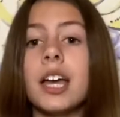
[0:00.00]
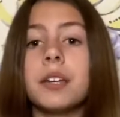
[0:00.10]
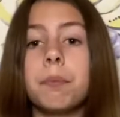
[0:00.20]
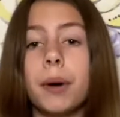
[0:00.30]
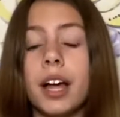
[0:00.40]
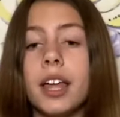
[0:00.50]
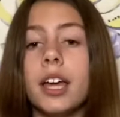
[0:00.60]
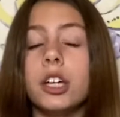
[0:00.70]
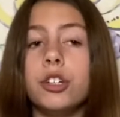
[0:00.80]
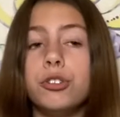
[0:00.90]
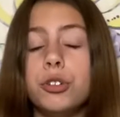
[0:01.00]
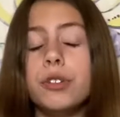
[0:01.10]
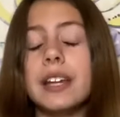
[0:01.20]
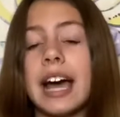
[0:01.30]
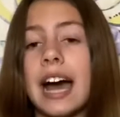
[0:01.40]
But you do
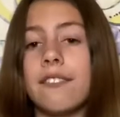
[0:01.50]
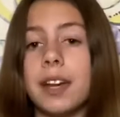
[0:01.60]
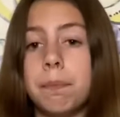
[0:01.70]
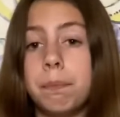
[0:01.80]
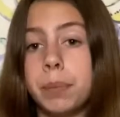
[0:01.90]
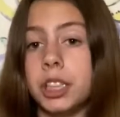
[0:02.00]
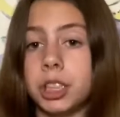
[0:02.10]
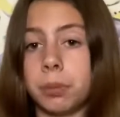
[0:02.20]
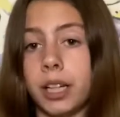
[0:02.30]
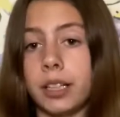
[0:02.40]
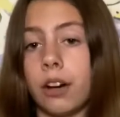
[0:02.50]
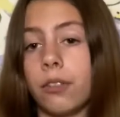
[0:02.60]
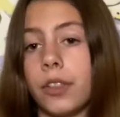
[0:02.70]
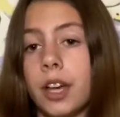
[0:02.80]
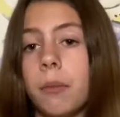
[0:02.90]
need to have a budget planned out
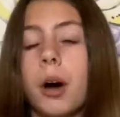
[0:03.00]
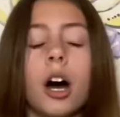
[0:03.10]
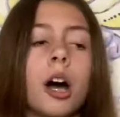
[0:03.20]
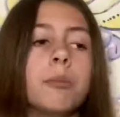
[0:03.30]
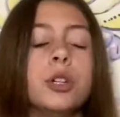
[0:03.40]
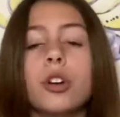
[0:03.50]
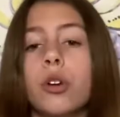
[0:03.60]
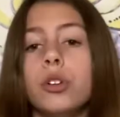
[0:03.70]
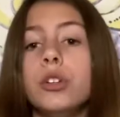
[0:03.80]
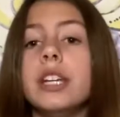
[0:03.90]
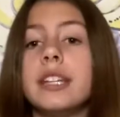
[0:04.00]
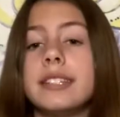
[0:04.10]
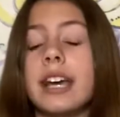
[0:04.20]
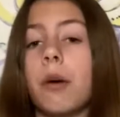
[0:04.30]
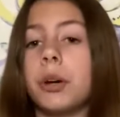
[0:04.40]
for them. You need to
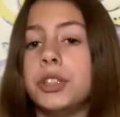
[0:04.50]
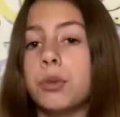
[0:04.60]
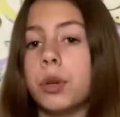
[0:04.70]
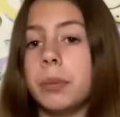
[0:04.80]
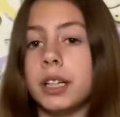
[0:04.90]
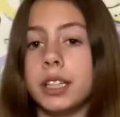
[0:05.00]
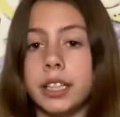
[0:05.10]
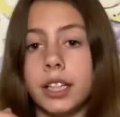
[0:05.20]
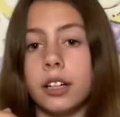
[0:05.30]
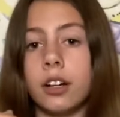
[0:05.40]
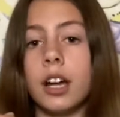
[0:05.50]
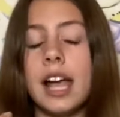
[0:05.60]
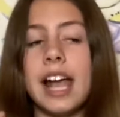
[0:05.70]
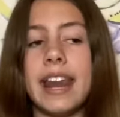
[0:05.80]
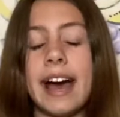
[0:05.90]
see how much it will be a year
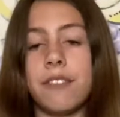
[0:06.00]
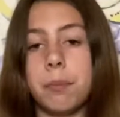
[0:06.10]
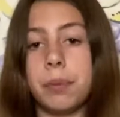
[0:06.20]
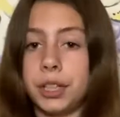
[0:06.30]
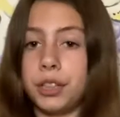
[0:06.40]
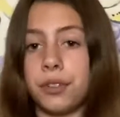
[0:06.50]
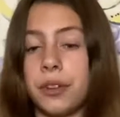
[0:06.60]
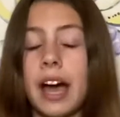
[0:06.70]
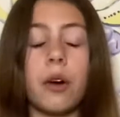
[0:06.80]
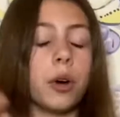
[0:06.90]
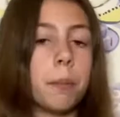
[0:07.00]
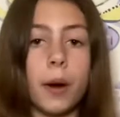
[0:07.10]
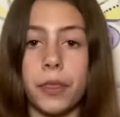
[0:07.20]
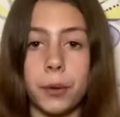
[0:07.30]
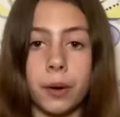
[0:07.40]
and have a budget for that, or a
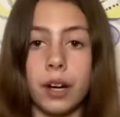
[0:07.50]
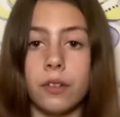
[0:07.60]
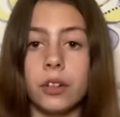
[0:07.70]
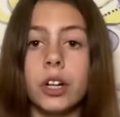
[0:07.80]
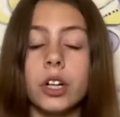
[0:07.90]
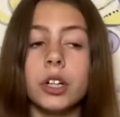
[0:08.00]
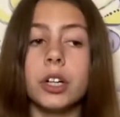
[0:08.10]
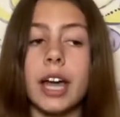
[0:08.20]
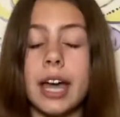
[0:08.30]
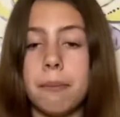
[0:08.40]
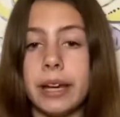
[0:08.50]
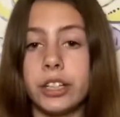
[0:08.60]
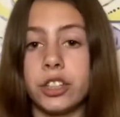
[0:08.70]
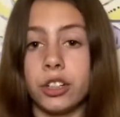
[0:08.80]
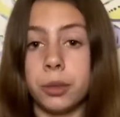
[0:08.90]
month or whatever, and make
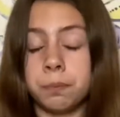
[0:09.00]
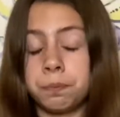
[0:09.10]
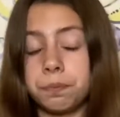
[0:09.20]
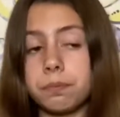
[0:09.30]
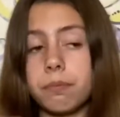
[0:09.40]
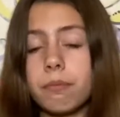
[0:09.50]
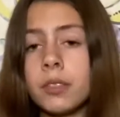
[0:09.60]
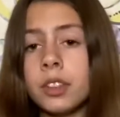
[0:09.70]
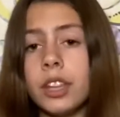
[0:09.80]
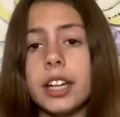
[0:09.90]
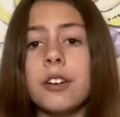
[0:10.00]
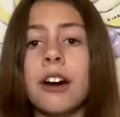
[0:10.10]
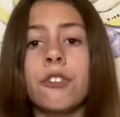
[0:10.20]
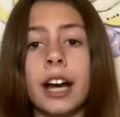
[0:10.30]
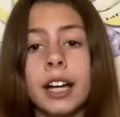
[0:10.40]
sure that you
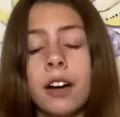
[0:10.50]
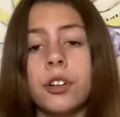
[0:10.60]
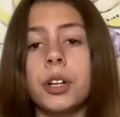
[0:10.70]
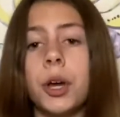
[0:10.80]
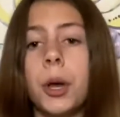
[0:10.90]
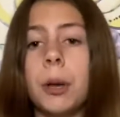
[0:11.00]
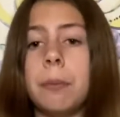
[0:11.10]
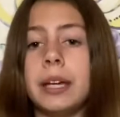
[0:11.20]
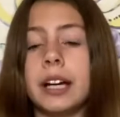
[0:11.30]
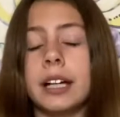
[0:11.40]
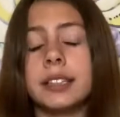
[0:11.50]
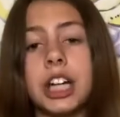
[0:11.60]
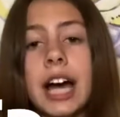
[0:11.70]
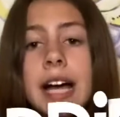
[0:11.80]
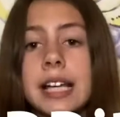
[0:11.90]
have that covered. Because
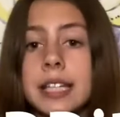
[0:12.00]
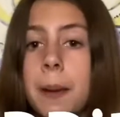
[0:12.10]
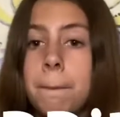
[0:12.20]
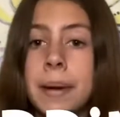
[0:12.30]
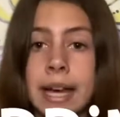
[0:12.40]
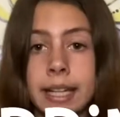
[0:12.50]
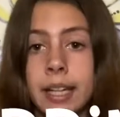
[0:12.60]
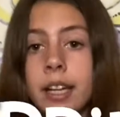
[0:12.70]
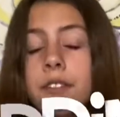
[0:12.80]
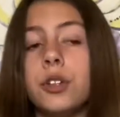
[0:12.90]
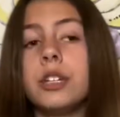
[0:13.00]
as bedding, if you